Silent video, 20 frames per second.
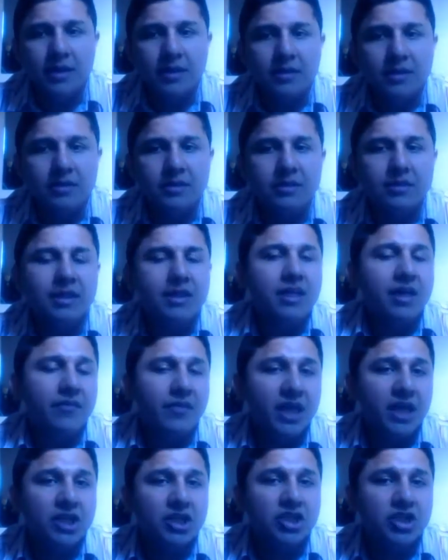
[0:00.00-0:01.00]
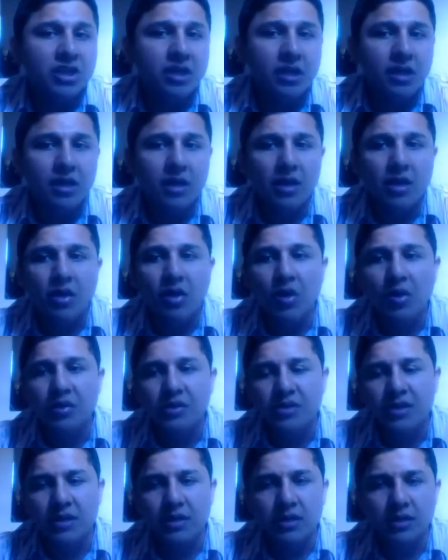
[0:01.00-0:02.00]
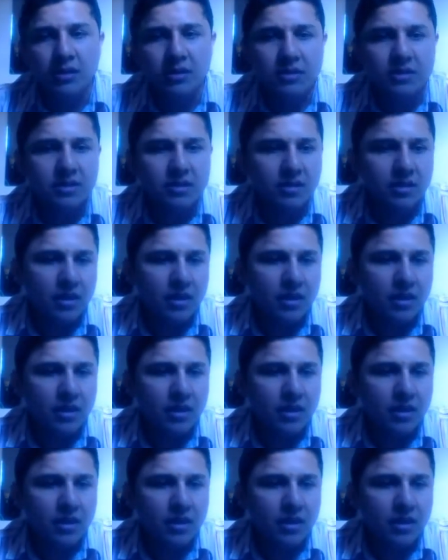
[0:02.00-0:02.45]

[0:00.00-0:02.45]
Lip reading: and the Da Vinci Code is